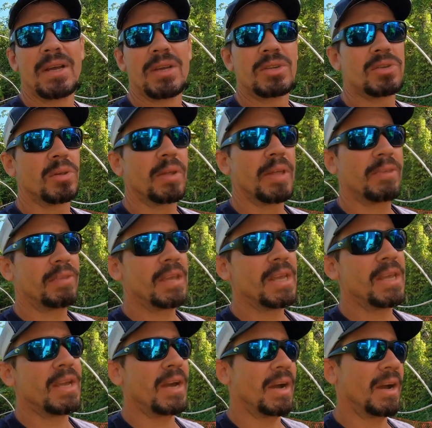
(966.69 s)
so that
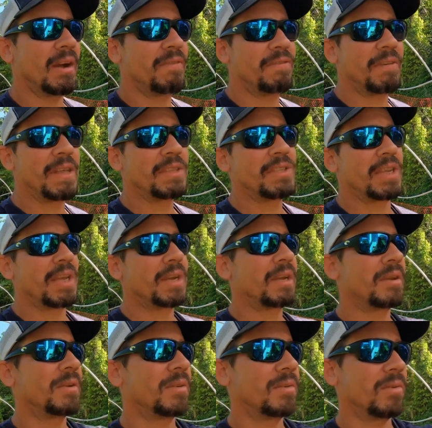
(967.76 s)
the uh,
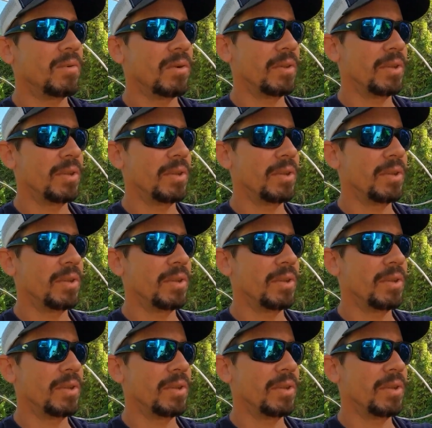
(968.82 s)
fencing or